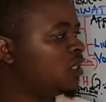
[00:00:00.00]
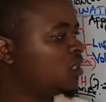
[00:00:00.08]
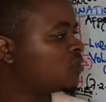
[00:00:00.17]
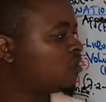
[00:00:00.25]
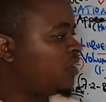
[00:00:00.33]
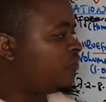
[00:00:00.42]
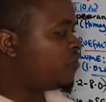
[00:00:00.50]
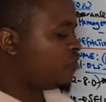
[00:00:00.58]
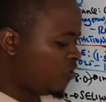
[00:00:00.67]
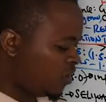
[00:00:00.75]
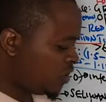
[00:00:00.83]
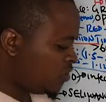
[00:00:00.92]
So if you
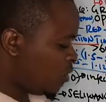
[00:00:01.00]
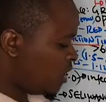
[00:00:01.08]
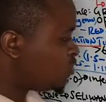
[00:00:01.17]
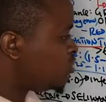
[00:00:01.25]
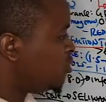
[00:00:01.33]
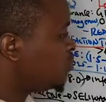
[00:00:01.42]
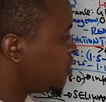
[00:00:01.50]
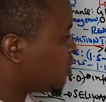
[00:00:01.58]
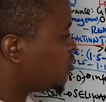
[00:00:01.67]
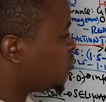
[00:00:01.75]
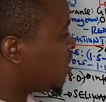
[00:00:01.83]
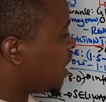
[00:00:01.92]
don't want to use
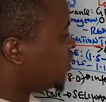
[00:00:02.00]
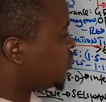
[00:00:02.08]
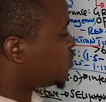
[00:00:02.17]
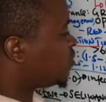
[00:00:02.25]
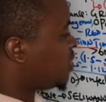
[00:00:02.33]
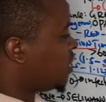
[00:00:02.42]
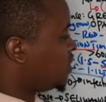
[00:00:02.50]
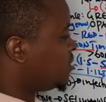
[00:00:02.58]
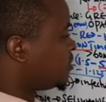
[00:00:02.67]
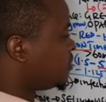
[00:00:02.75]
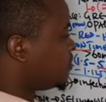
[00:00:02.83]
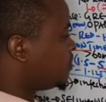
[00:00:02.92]
2 large
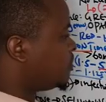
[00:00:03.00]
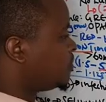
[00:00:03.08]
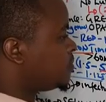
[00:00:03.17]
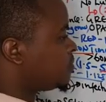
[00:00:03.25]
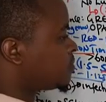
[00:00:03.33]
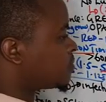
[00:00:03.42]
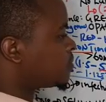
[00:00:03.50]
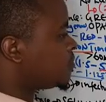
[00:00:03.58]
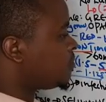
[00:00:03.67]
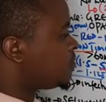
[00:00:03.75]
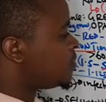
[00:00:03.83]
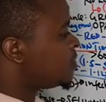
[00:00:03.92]
squares,
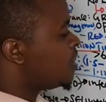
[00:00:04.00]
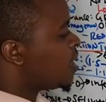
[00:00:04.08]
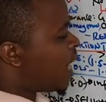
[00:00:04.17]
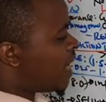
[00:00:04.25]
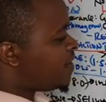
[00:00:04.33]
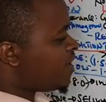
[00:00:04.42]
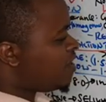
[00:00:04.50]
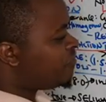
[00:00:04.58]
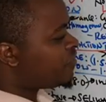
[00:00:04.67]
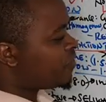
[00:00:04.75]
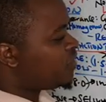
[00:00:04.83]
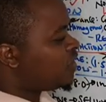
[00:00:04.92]
and
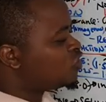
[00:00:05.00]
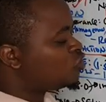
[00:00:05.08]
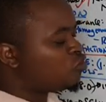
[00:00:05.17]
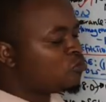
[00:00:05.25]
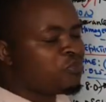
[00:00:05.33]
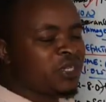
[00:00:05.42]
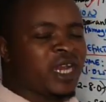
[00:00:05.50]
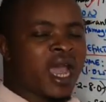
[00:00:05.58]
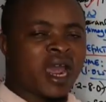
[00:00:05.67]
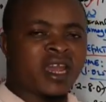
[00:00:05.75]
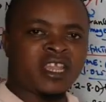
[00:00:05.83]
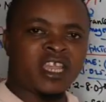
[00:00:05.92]
everything should be
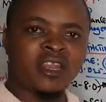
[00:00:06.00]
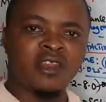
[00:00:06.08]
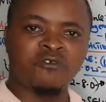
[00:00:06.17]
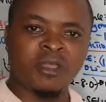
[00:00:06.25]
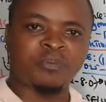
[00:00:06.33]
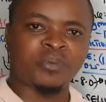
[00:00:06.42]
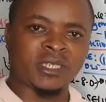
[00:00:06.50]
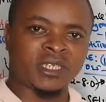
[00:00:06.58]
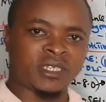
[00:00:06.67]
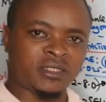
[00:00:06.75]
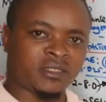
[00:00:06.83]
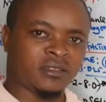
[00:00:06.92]
done in
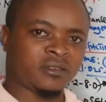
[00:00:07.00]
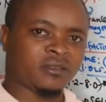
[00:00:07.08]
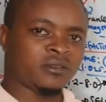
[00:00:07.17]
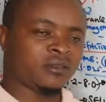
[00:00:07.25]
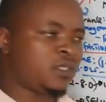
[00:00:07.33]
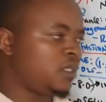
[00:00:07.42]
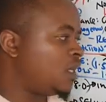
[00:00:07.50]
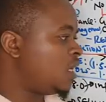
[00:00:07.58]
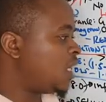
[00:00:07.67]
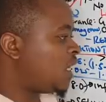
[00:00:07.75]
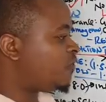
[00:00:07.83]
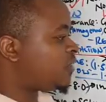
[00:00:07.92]
replicate,
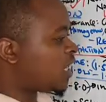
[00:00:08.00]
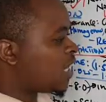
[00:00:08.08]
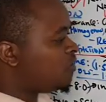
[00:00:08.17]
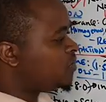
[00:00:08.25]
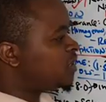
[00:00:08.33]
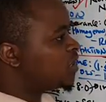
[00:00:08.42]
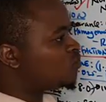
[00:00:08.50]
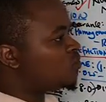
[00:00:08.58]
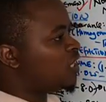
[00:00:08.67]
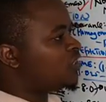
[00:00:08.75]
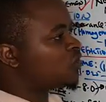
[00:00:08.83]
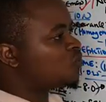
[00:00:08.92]
after counting 2
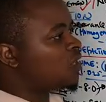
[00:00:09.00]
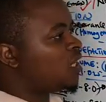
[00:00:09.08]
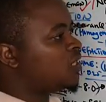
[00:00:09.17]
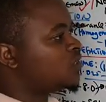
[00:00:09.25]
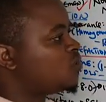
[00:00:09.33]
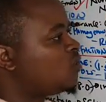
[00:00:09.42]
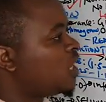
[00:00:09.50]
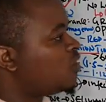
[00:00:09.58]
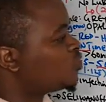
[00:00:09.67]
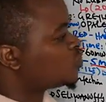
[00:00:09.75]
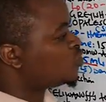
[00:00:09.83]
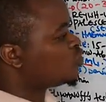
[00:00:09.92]
large squares, you can
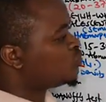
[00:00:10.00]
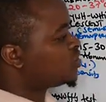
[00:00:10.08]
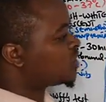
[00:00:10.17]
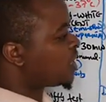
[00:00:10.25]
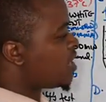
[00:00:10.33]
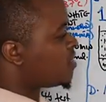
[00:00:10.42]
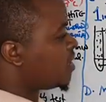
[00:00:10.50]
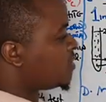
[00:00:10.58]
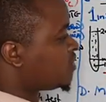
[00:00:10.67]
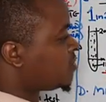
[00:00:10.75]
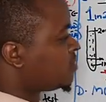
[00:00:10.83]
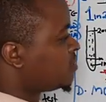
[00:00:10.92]
also choose
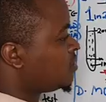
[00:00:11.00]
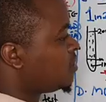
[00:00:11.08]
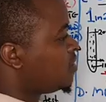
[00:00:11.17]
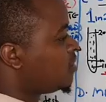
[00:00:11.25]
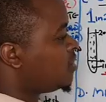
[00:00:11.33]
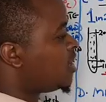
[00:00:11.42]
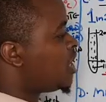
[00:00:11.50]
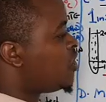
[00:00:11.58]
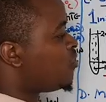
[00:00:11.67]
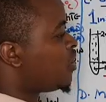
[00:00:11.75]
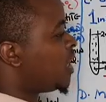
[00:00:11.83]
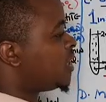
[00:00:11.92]
others. Then
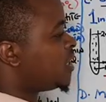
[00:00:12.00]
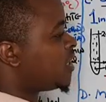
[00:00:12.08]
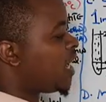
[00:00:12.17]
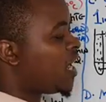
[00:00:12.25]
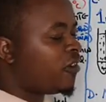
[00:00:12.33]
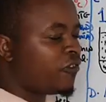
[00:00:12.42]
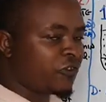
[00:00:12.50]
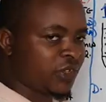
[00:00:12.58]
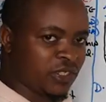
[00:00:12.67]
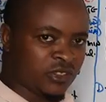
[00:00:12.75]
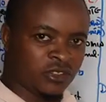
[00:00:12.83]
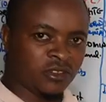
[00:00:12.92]
you get the
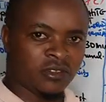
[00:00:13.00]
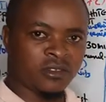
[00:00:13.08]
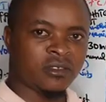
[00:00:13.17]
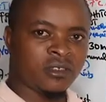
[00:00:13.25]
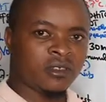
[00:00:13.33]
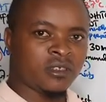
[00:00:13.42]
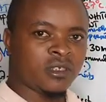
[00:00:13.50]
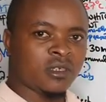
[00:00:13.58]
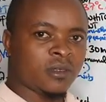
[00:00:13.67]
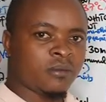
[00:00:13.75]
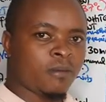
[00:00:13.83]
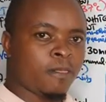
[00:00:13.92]
average.
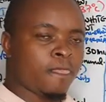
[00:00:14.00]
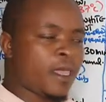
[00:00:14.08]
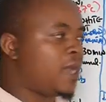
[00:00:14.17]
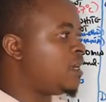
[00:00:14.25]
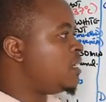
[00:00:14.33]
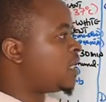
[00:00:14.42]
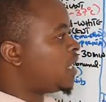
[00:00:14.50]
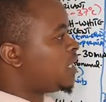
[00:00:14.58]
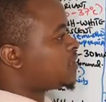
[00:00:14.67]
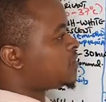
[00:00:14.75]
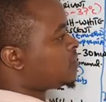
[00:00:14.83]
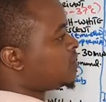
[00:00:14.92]
And in
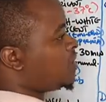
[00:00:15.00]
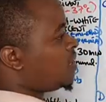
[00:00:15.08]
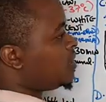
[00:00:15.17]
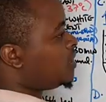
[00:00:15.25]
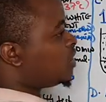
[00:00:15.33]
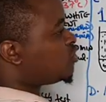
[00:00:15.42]
case the